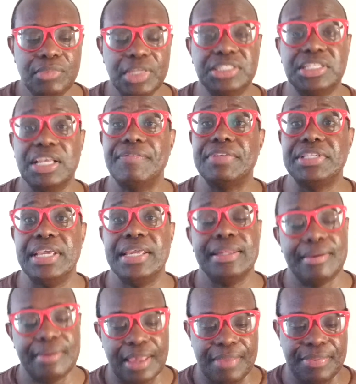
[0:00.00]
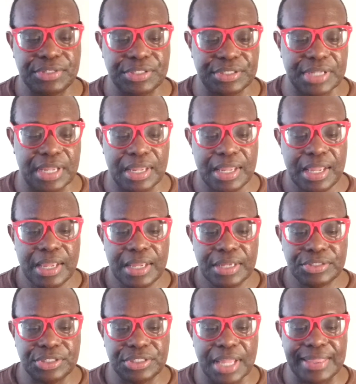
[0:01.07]
17? Okay, this is,
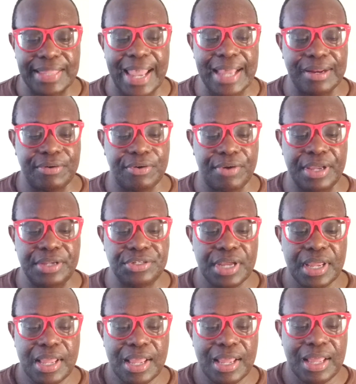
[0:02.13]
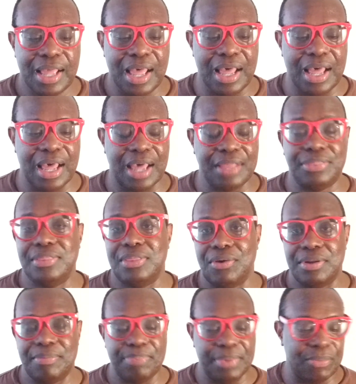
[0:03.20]
she's not that underage. I
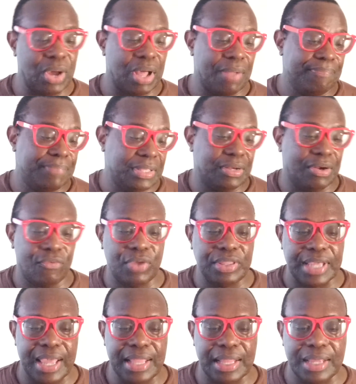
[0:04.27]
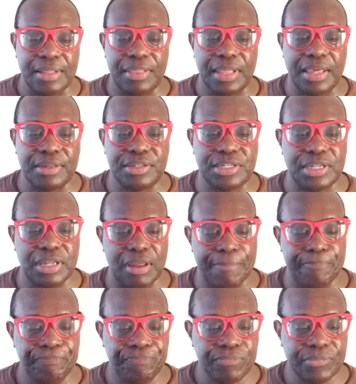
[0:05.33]
thought it'd be, read the headline, you think it's,
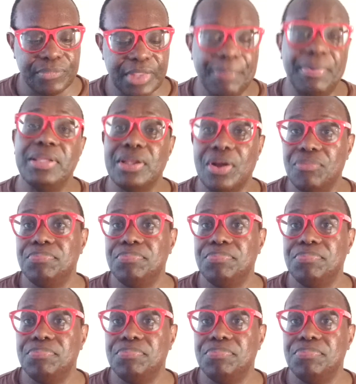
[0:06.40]
a 17